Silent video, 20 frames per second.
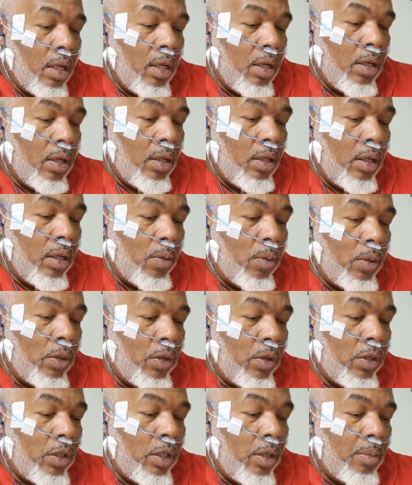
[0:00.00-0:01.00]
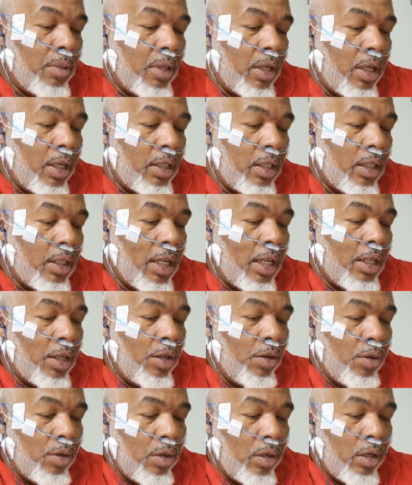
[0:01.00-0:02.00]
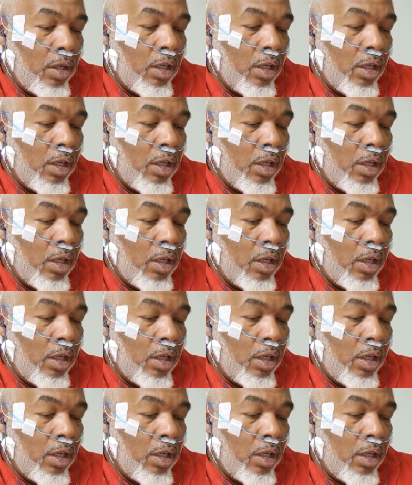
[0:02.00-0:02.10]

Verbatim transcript: good luck with your sleep test. Is that you?